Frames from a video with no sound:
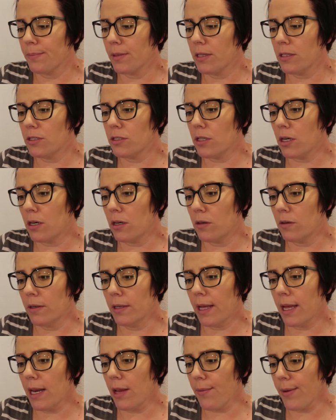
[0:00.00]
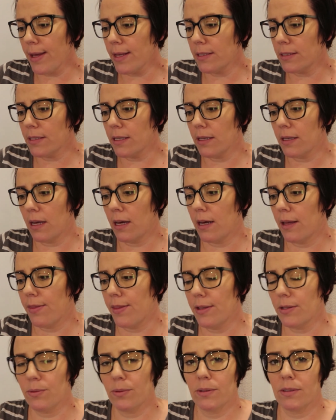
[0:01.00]
So anyways,
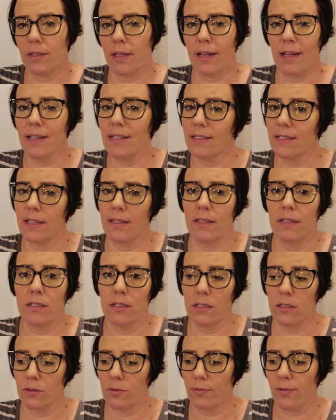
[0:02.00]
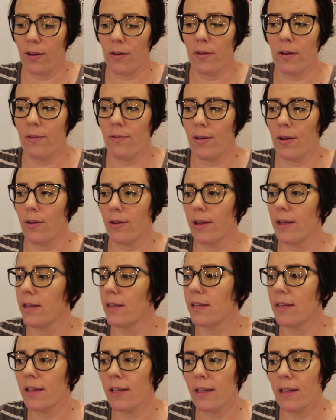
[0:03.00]
this was, like I said, this is very, very
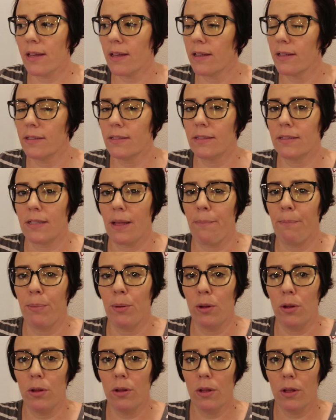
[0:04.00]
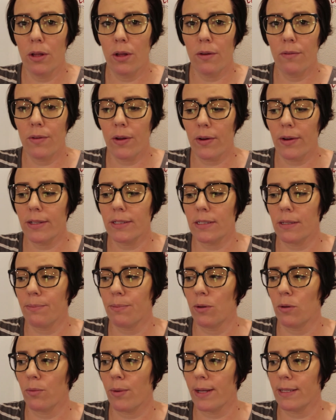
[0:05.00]
simple
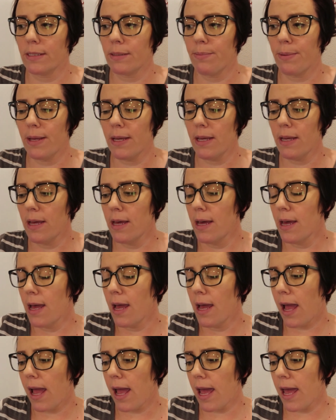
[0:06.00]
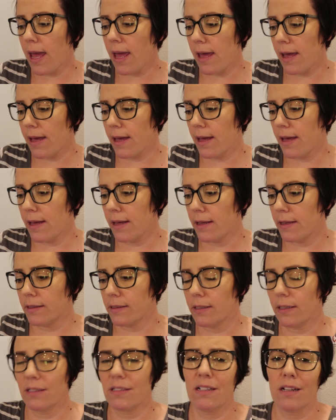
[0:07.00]
recipe.
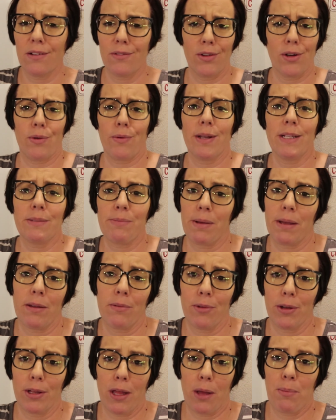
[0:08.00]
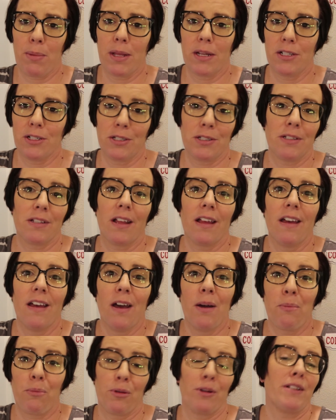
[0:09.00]
And it's not even a recipe, really. I mean, it's just
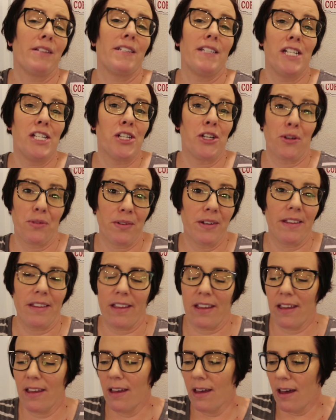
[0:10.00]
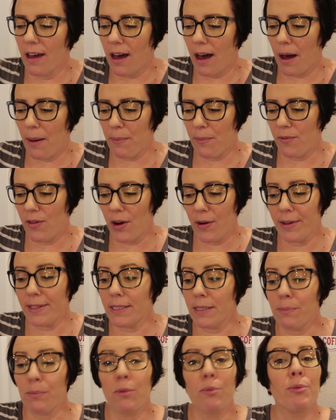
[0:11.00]
procedure, really. Very
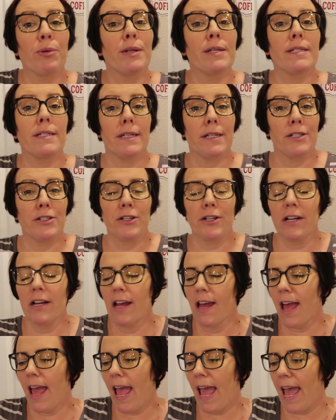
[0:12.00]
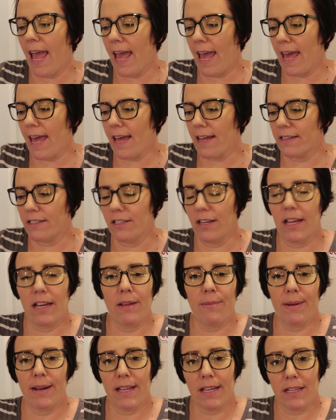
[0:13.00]
simple procedure, and
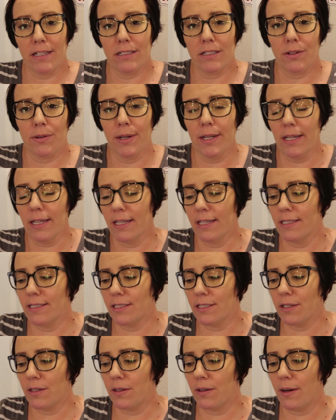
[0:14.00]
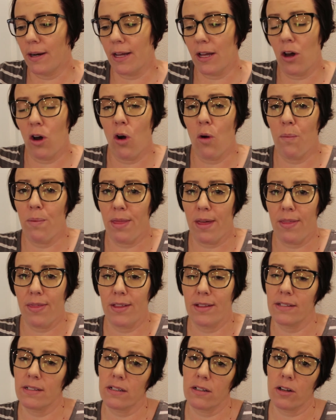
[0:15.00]
anybody can do it. So I hope that
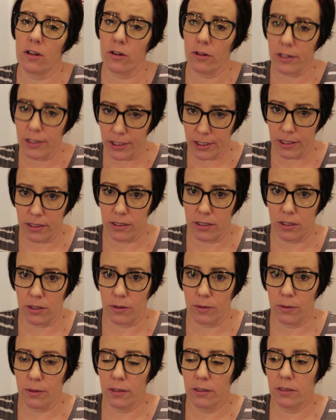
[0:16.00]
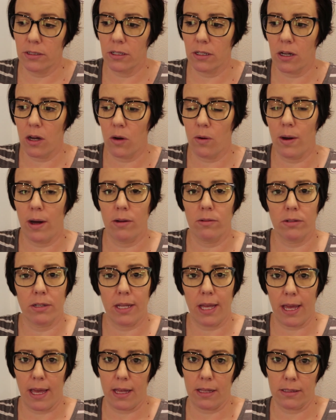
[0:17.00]
this encourages you to go out and
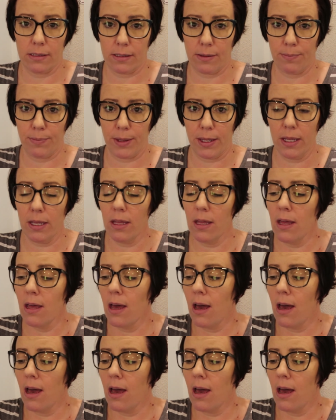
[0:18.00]
can something.